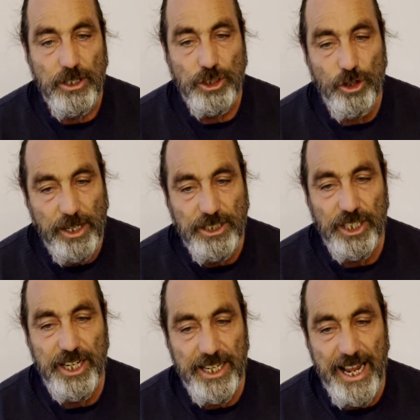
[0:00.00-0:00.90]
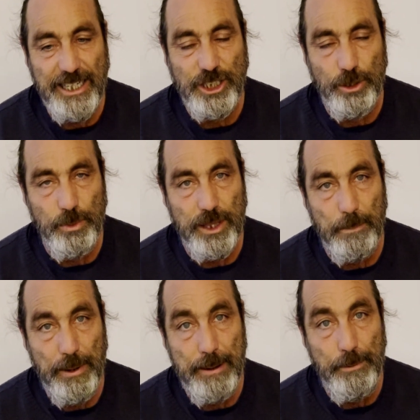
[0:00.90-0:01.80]
trying to connect you with the
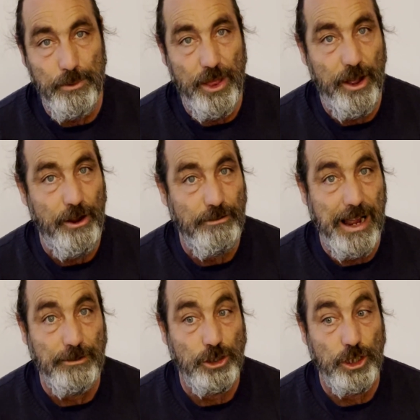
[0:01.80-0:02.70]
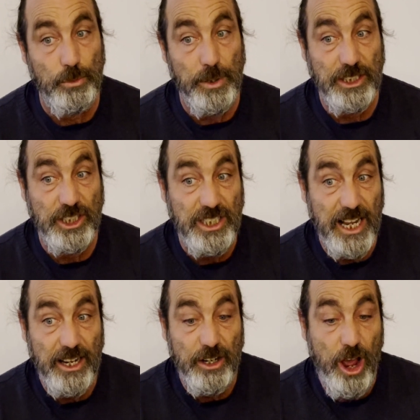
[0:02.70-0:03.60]
people that are around you, which is
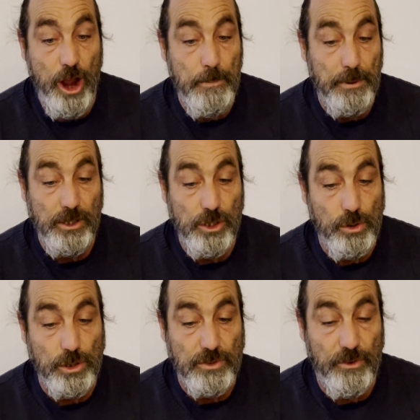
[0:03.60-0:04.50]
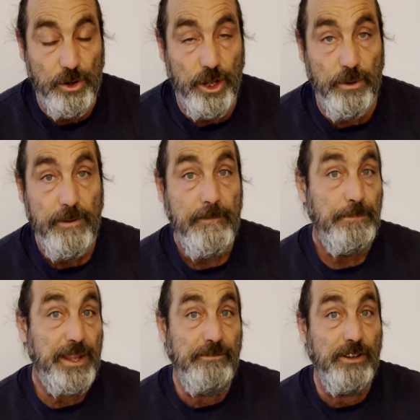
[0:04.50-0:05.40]
then going to open doors for you
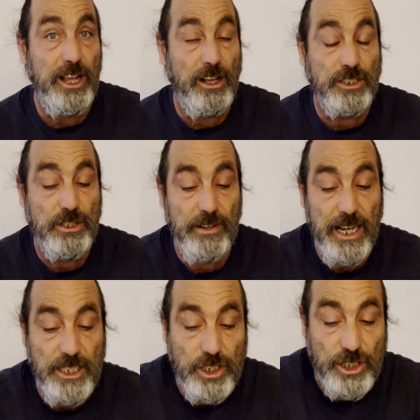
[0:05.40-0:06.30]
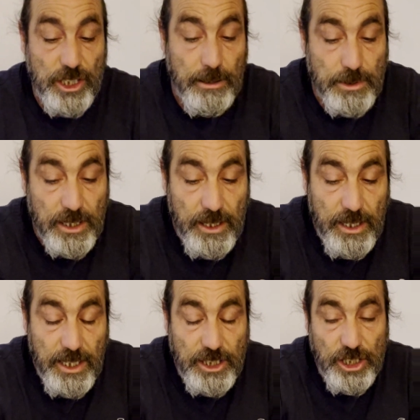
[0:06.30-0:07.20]
in regards to relationships.
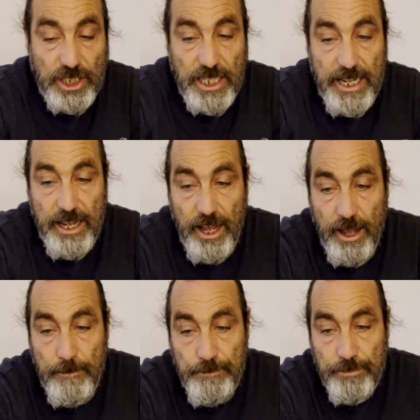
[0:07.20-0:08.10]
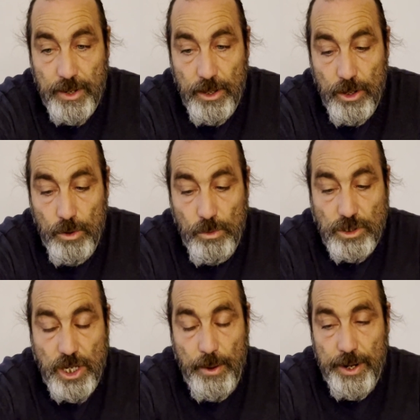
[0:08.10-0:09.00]
Let's just see
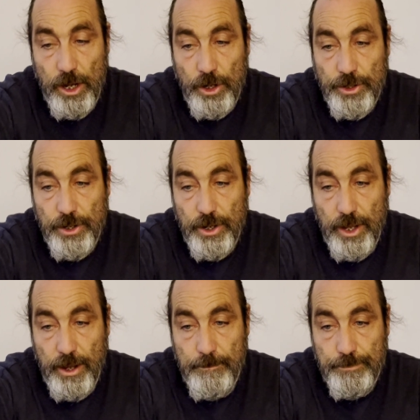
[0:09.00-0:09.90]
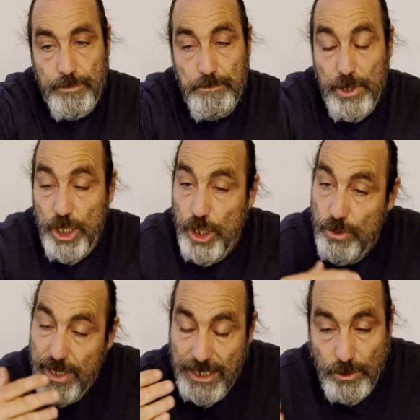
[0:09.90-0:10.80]
what's going on. But
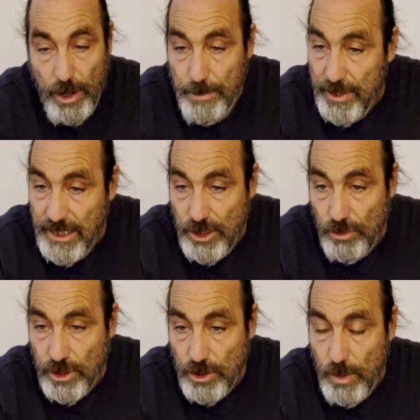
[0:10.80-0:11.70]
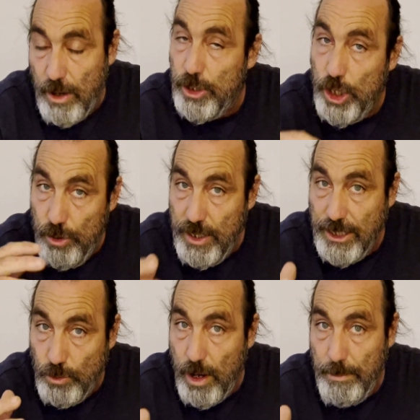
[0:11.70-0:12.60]
you need to open these doors as well. You
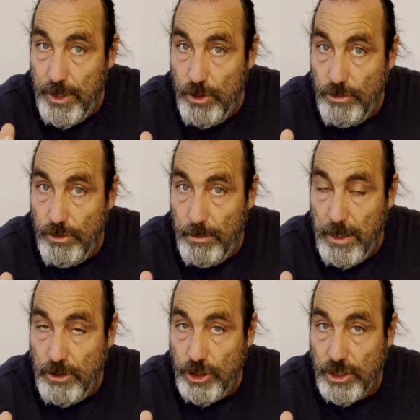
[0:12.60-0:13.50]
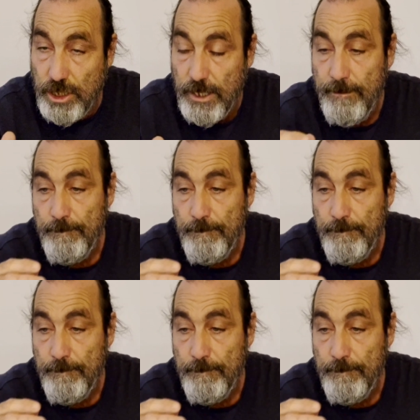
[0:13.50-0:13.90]
need to open your emotions.